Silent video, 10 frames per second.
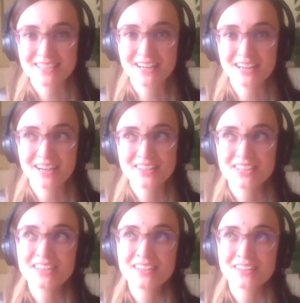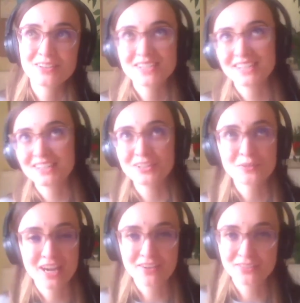I think you said you
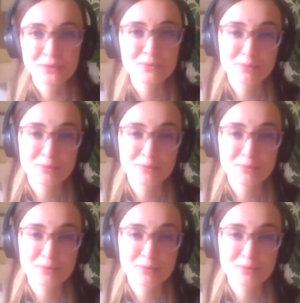don't have tips,